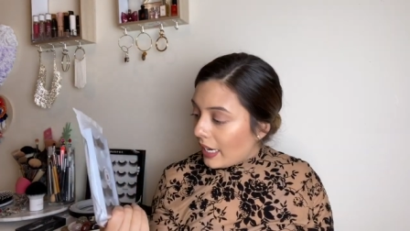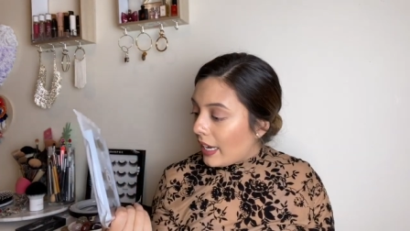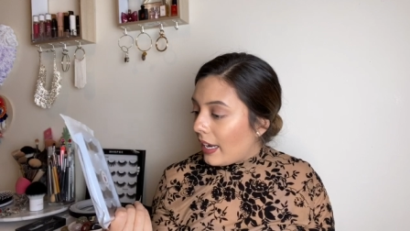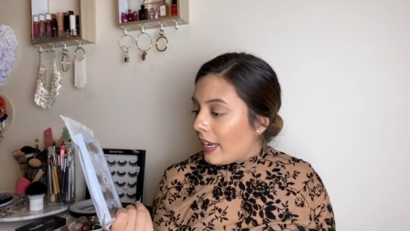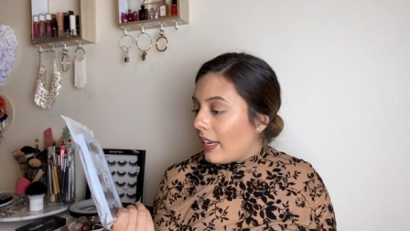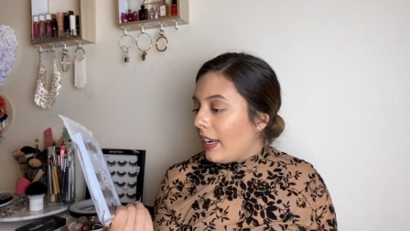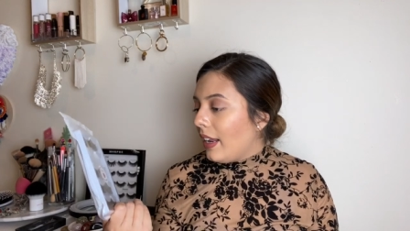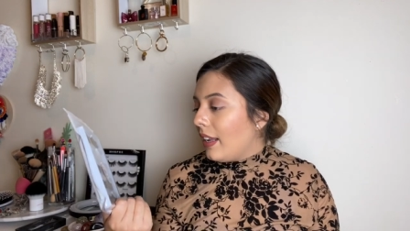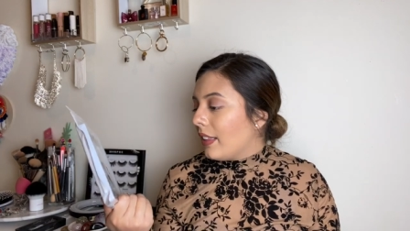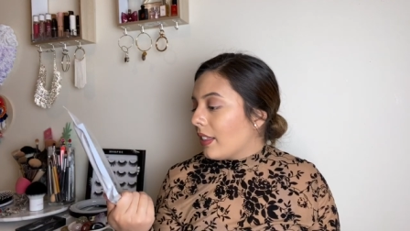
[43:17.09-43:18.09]
I
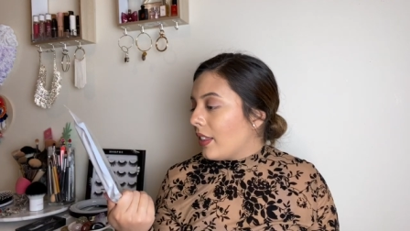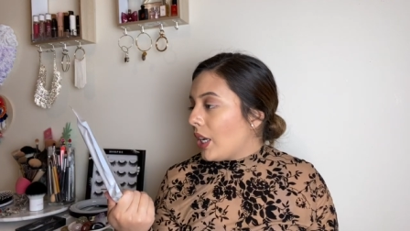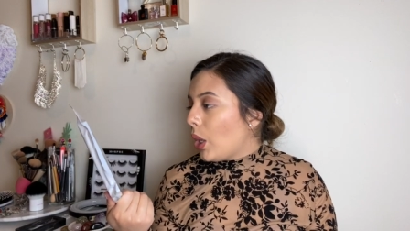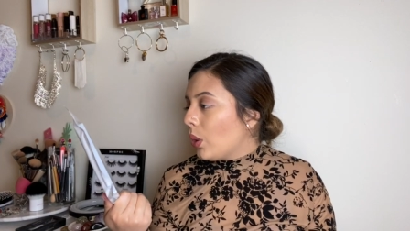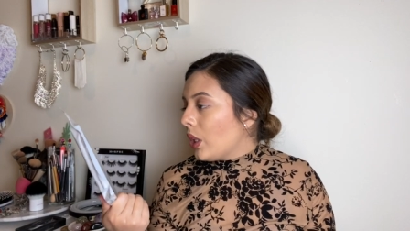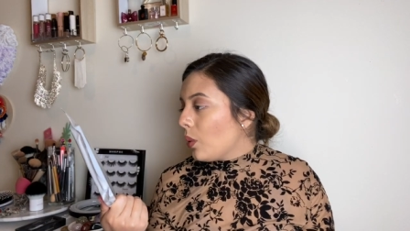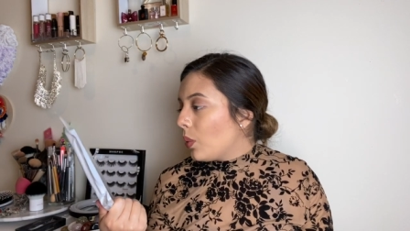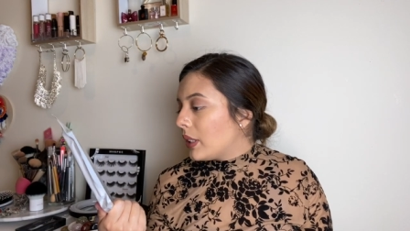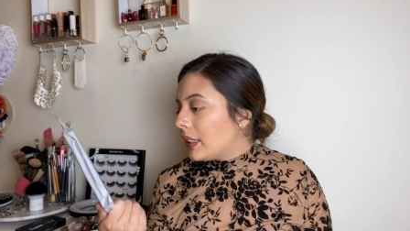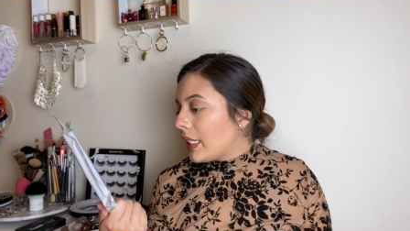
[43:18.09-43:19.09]
the only
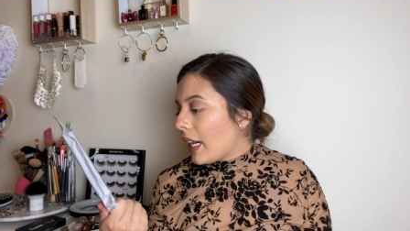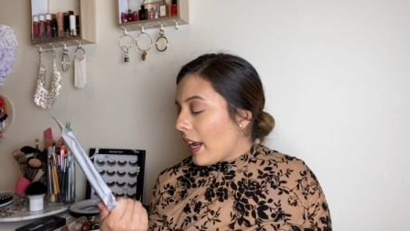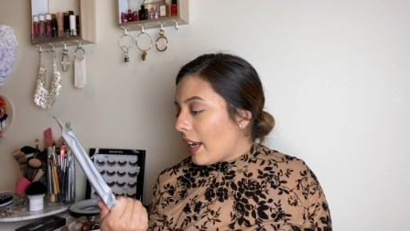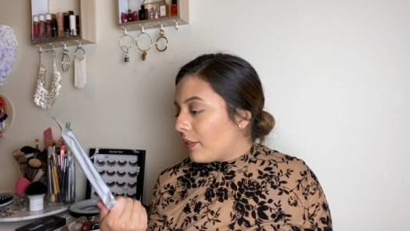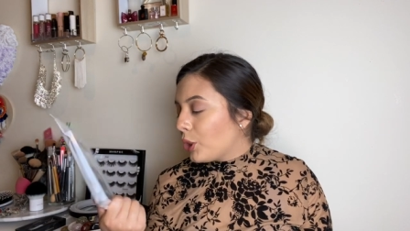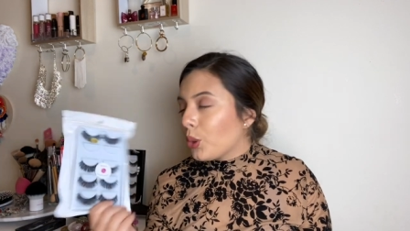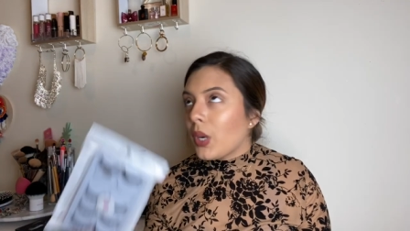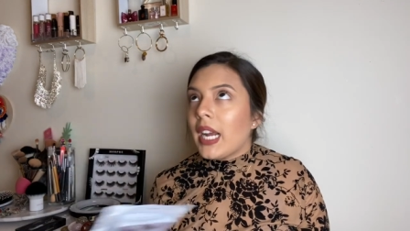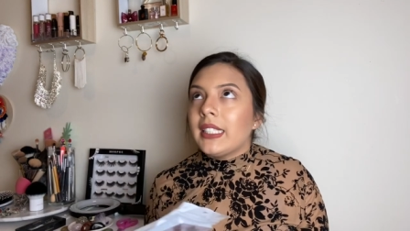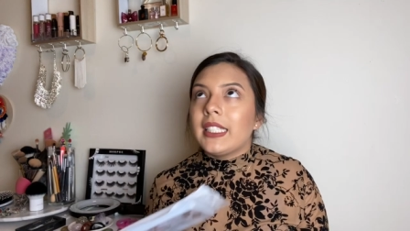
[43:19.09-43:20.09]
ones that I have
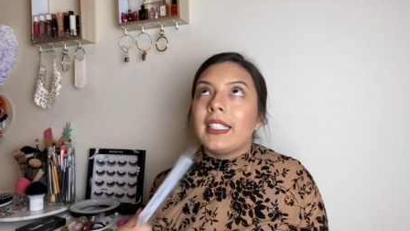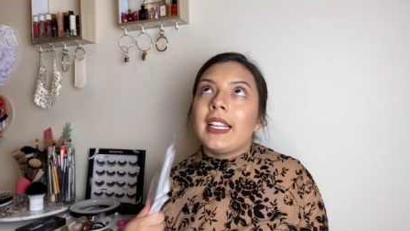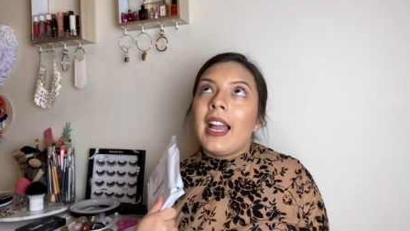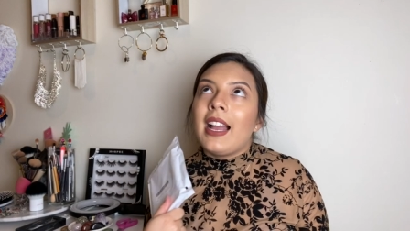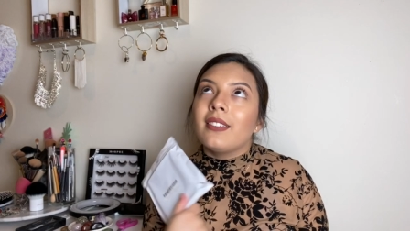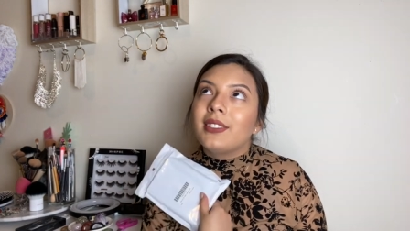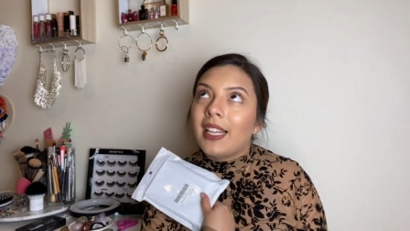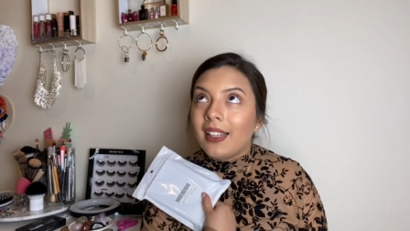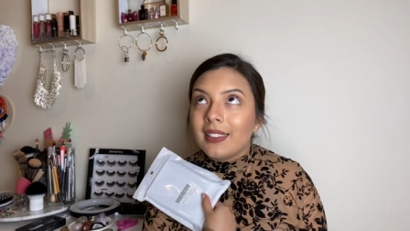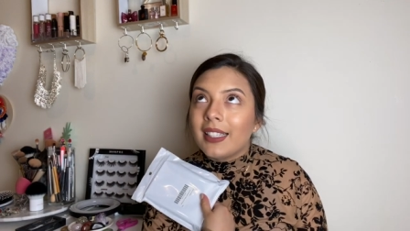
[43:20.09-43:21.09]
tried that I have
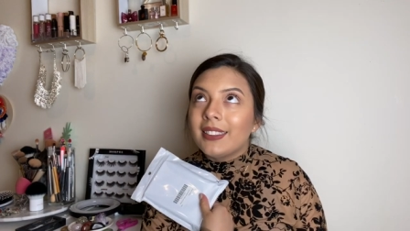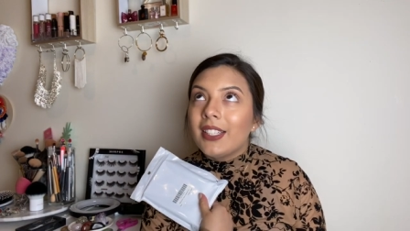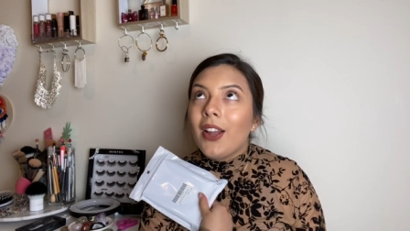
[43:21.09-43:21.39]
not liked